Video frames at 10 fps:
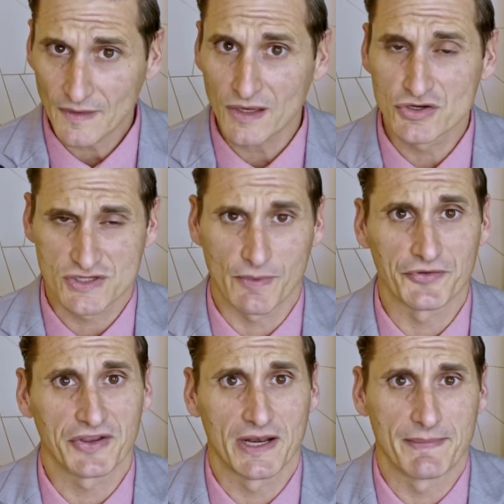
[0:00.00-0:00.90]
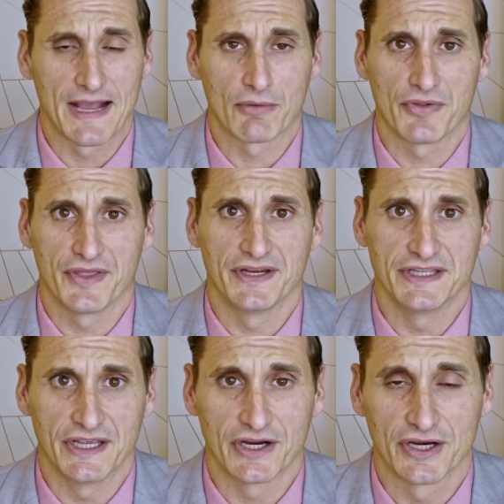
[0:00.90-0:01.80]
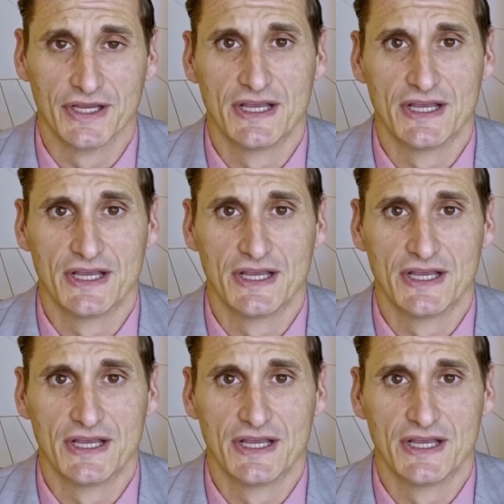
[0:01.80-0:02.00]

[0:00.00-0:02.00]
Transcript: you're supposed to get it back within a year.